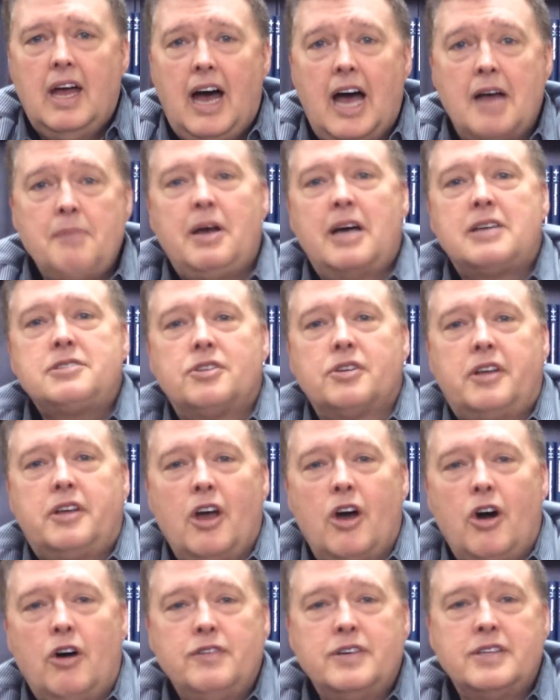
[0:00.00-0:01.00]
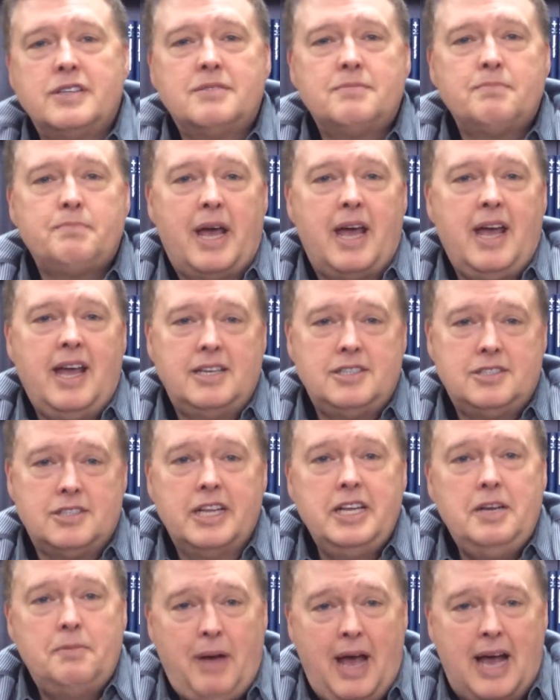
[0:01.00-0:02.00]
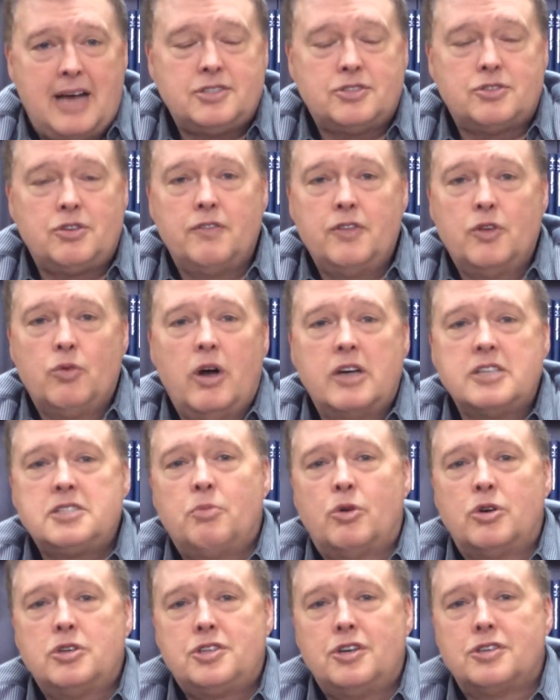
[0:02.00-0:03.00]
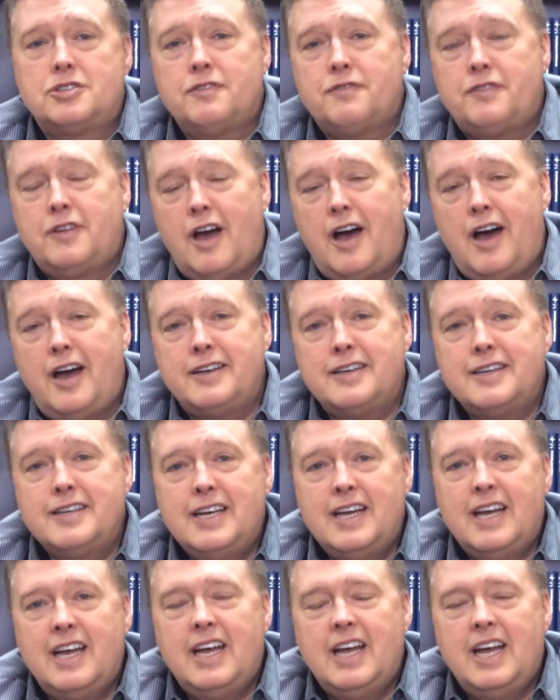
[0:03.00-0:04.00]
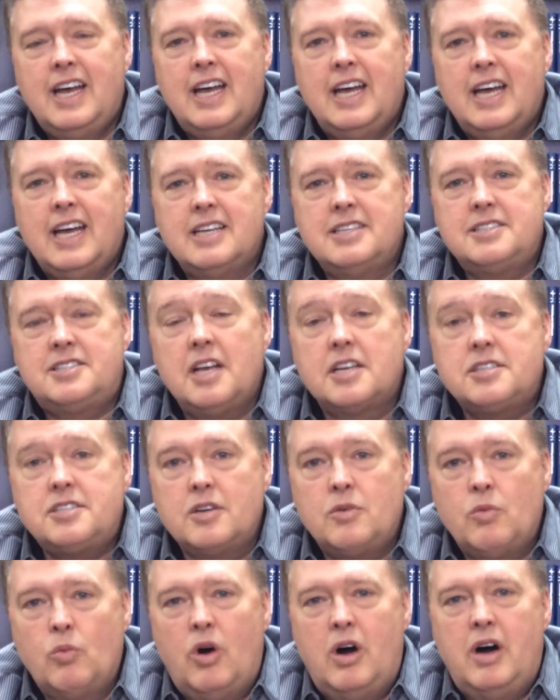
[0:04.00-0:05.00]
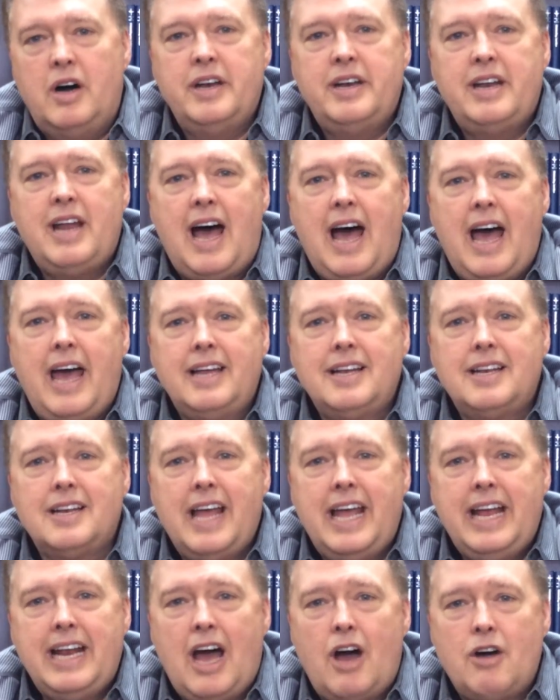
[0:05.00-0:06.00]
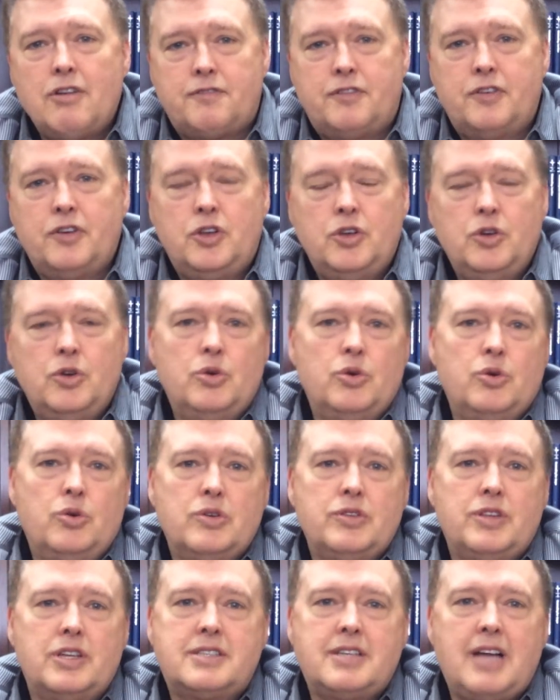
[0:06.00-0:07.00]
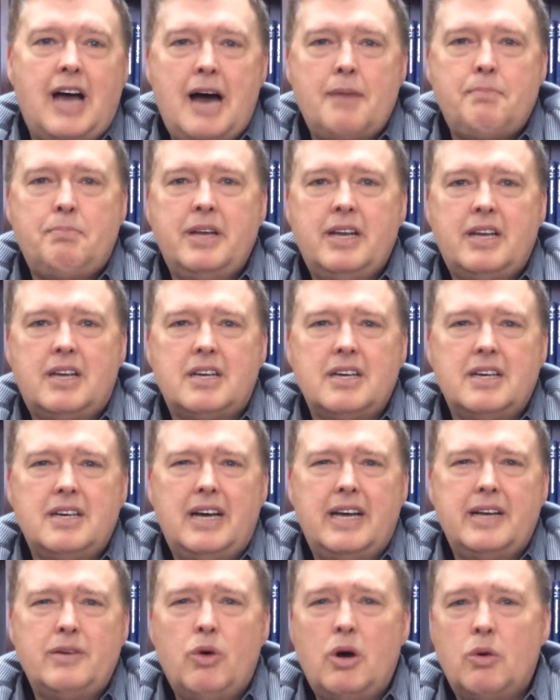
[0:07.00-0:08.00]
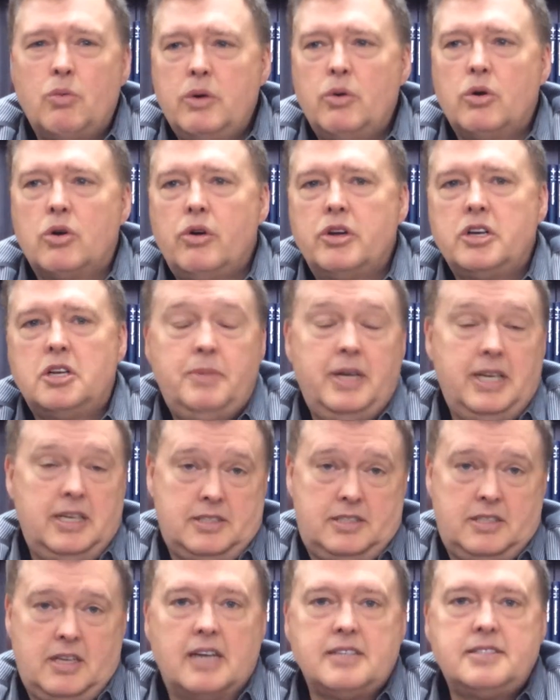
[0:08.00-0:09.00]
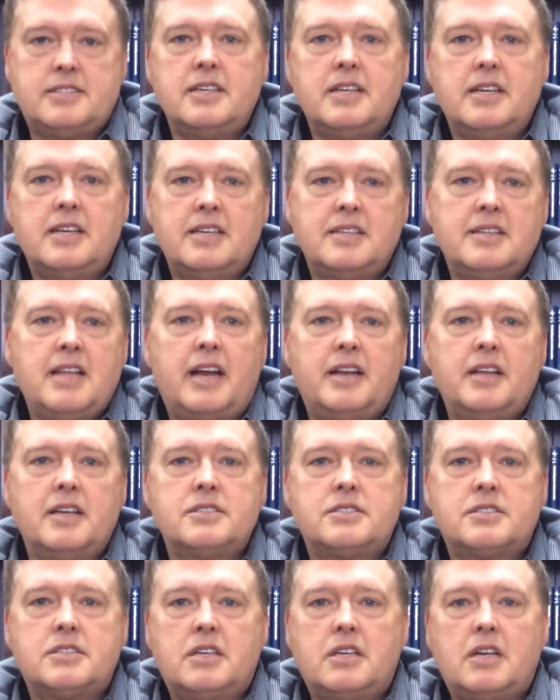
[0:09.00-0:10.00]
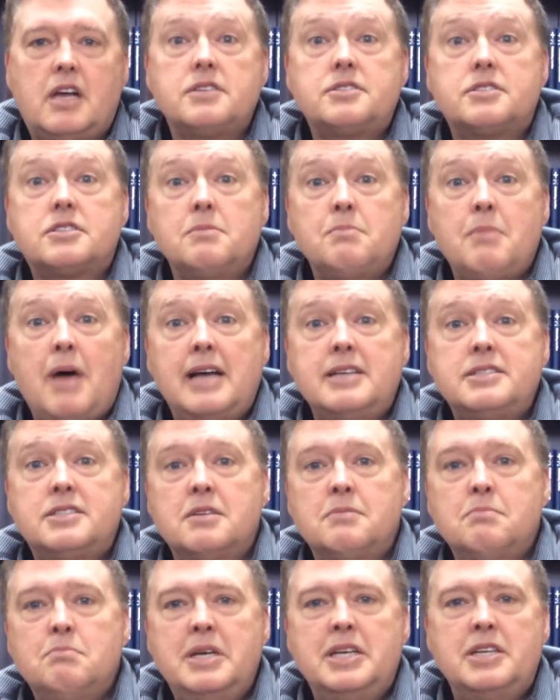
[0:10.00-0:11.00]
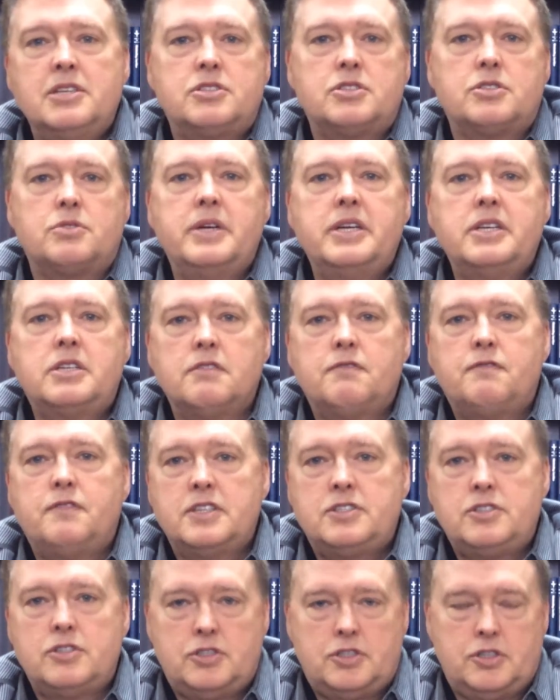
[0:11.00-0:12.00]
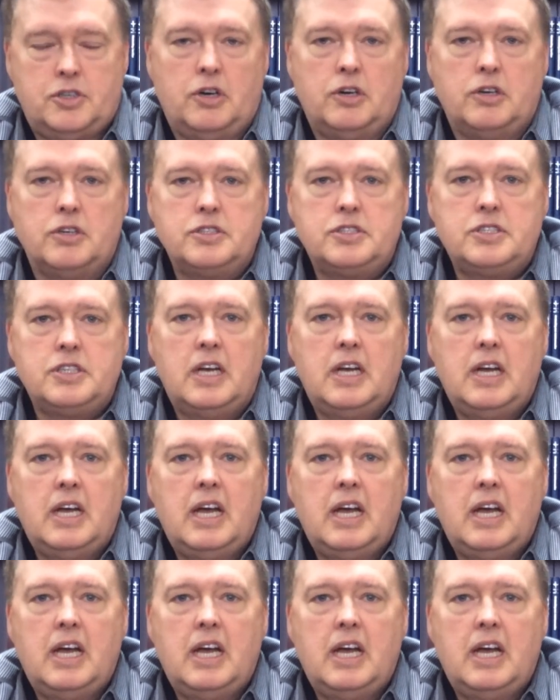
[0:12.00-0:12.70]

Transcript: I'm Pastor Kelvin Page, lead pastor of the Westmore Church of God. In session 1, I laid out for you the topic and what we were going to be discussing, and that is customizing ministry to fit your church.